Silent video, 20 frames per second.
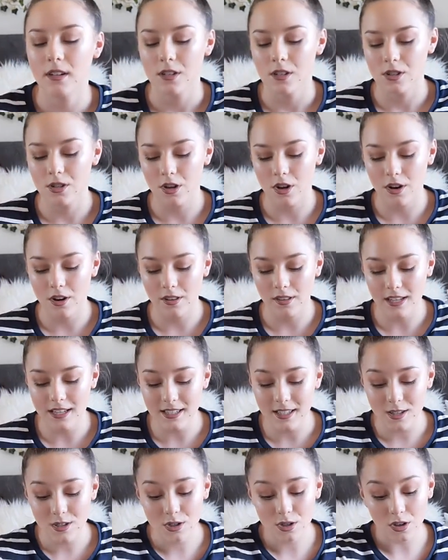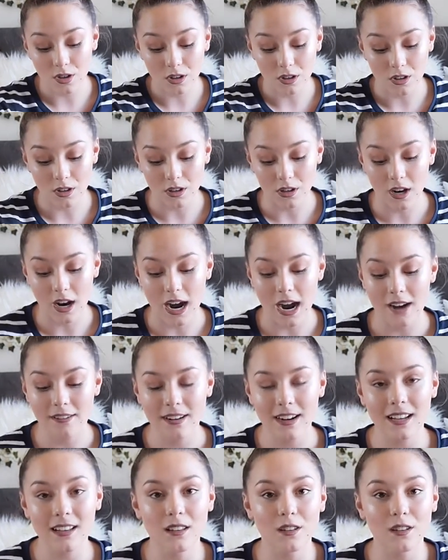So these are so cute. I reckon